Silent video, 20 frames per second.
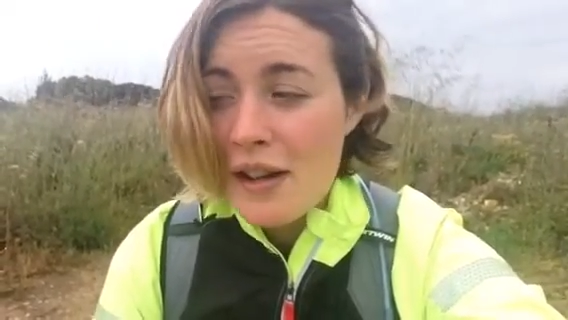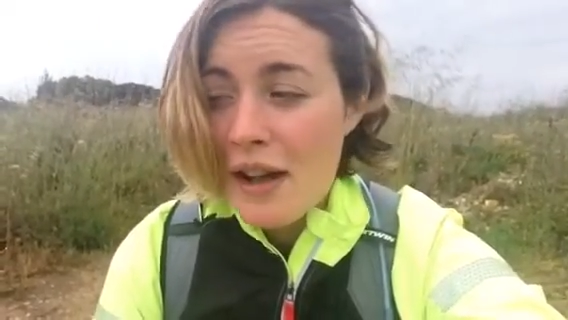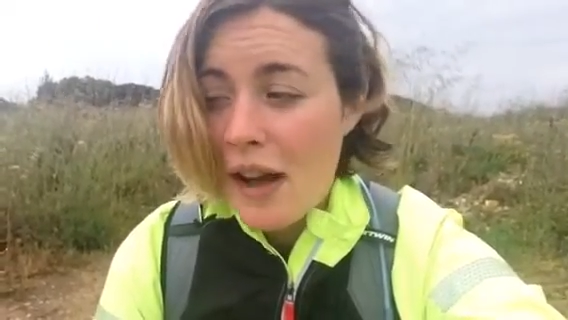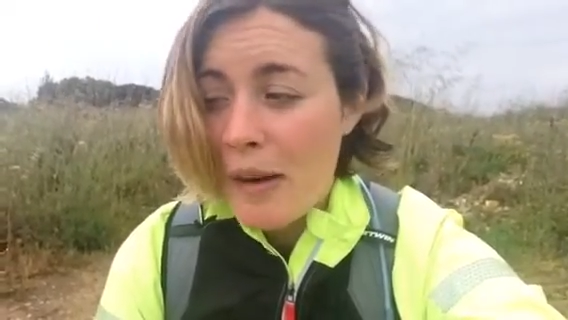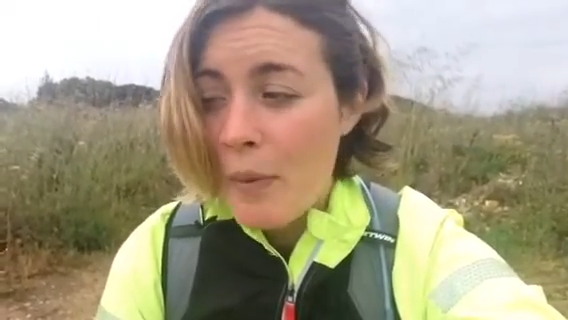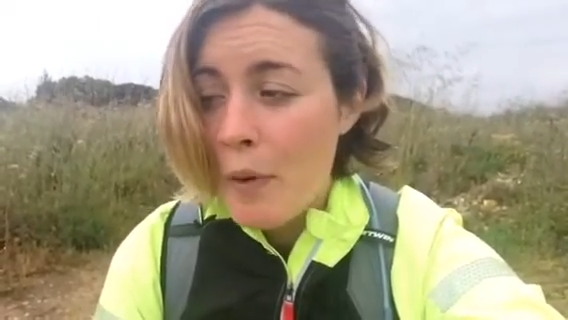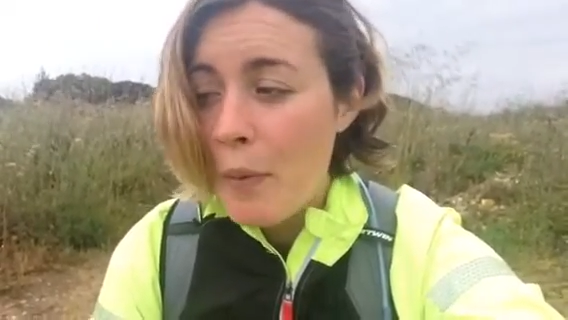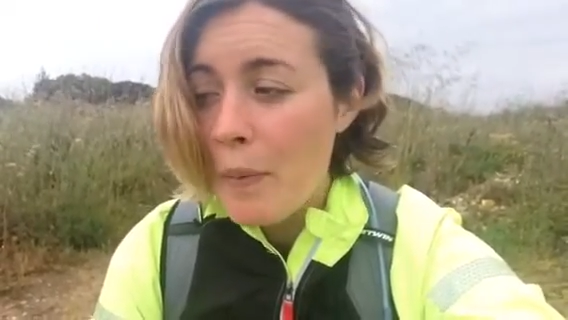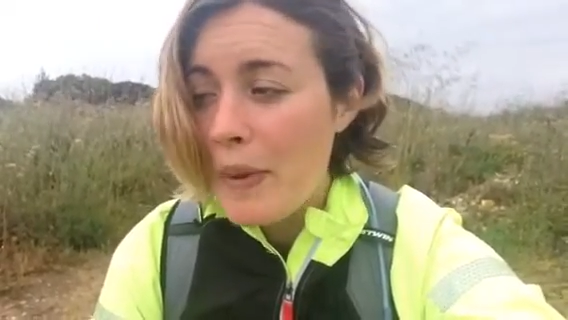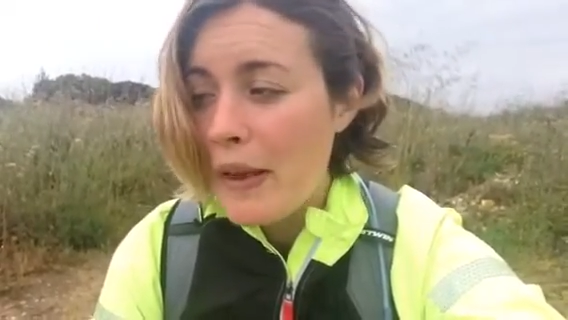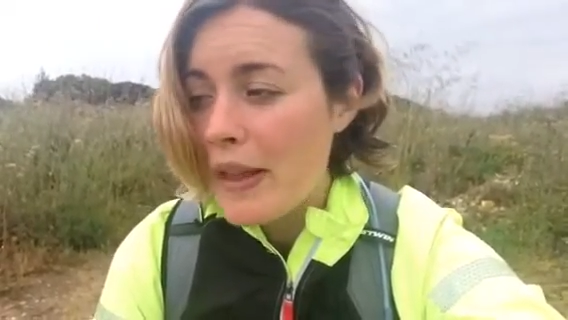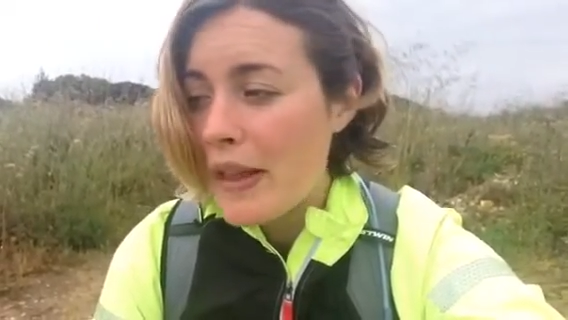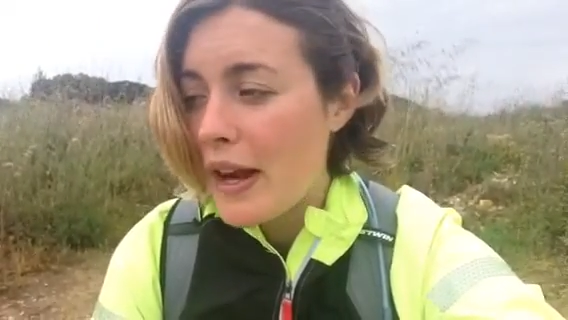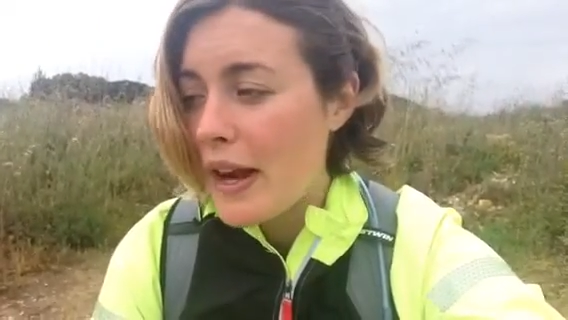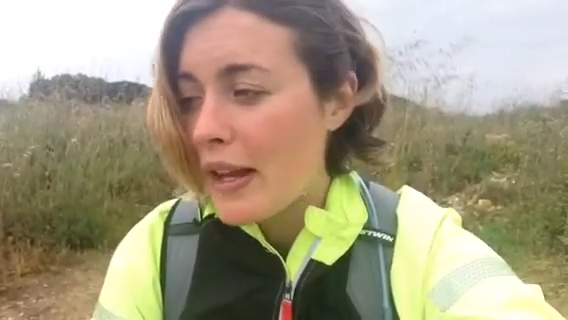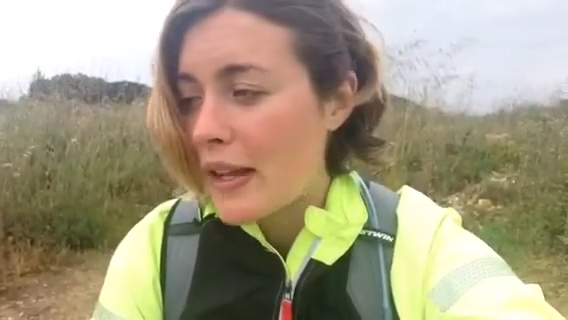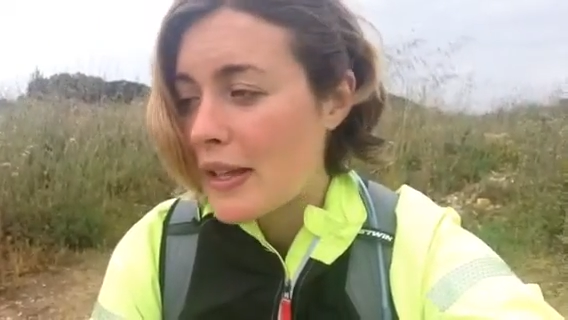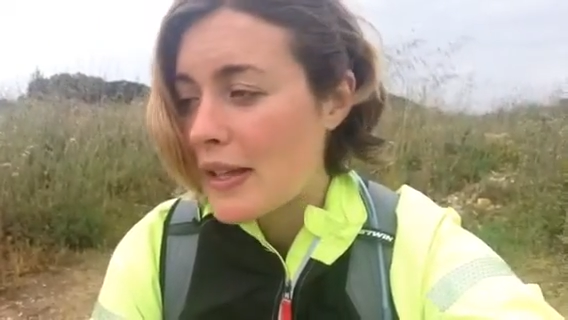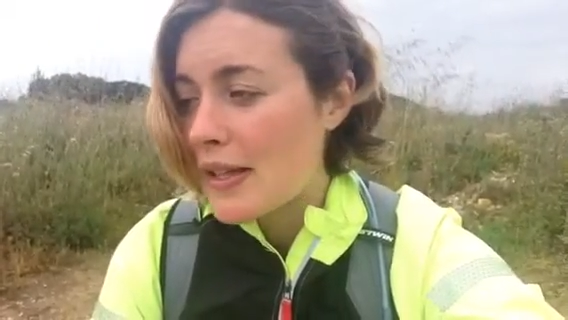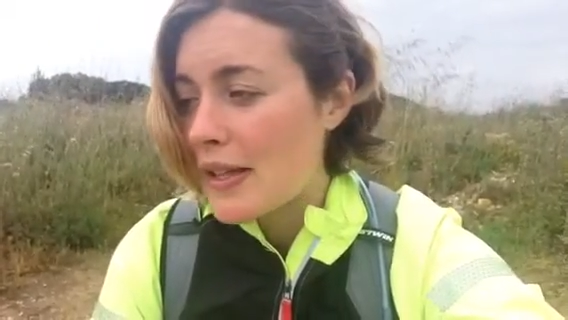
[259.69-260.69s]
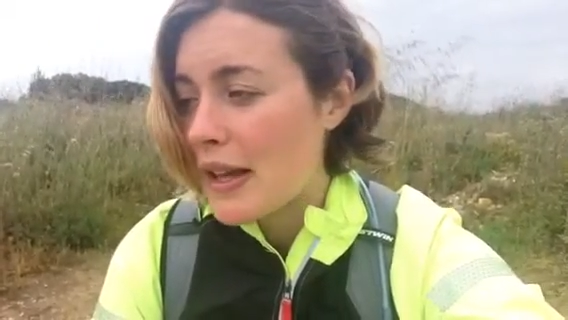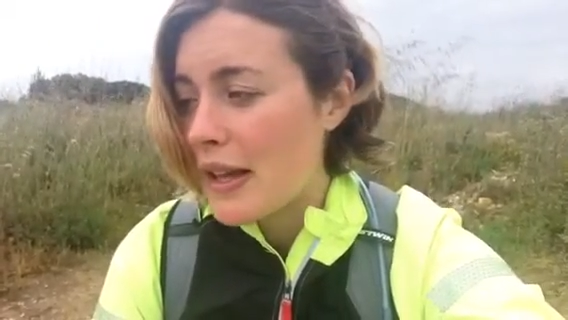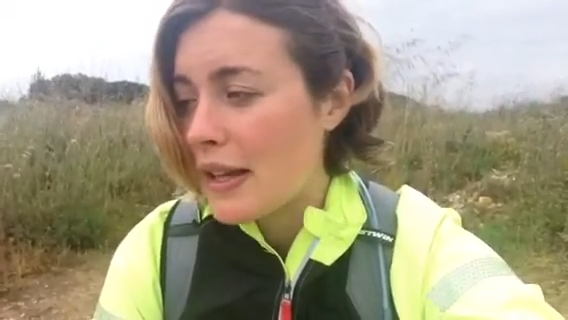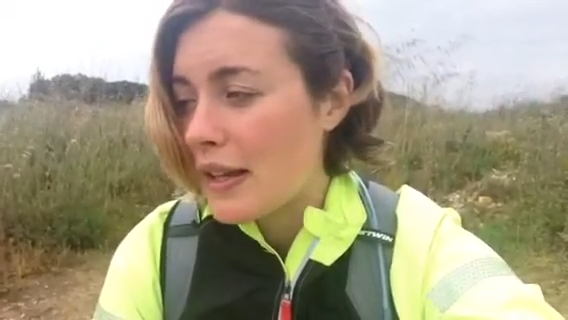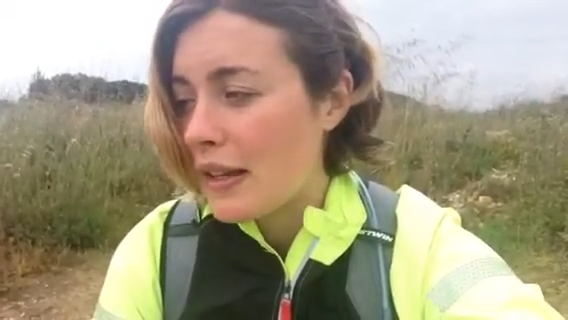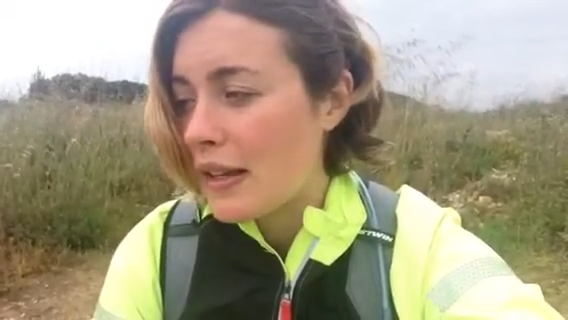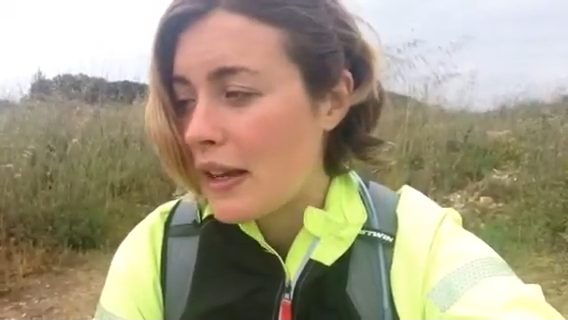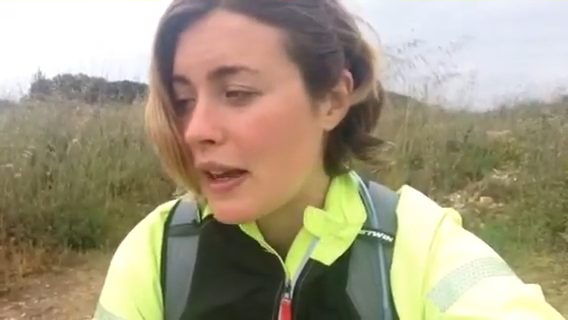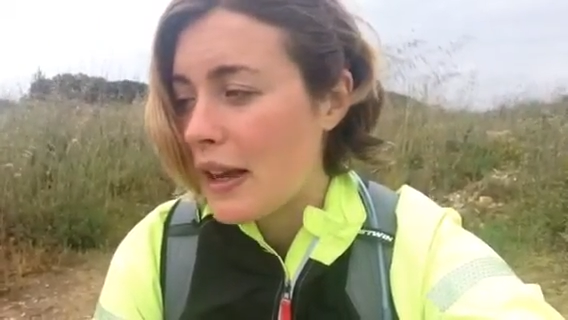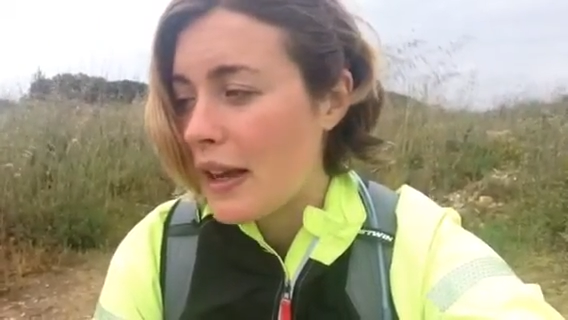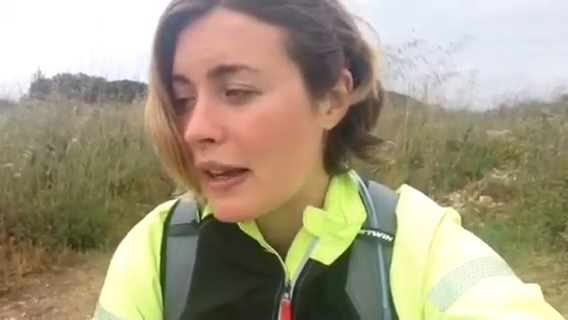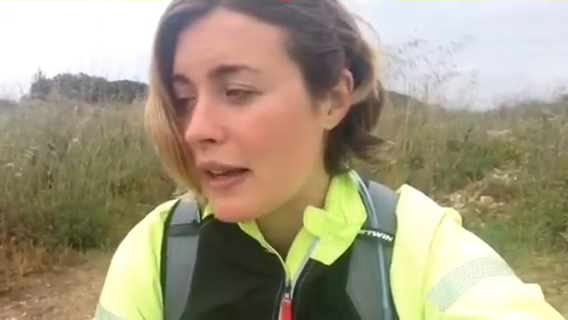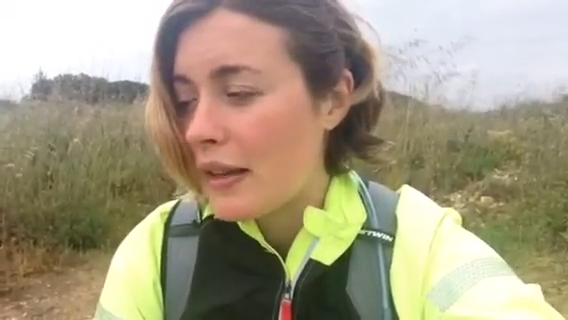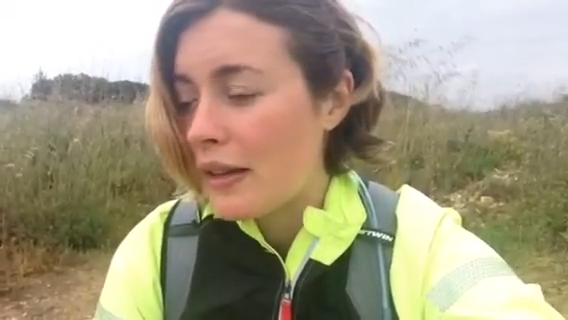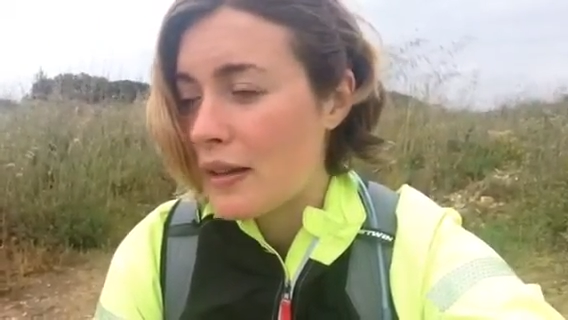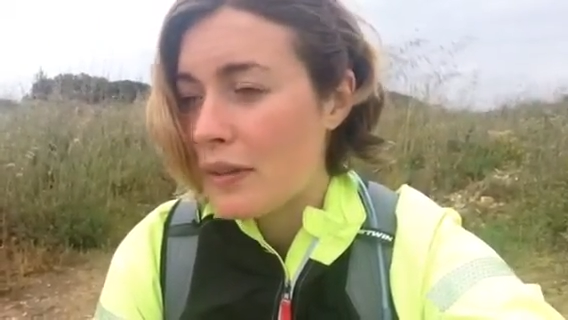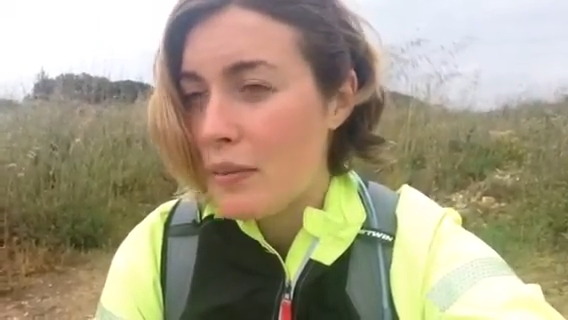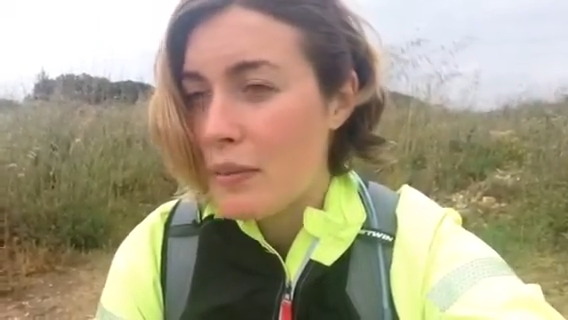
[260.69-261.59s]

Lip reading: I'm hoping that I can cycle like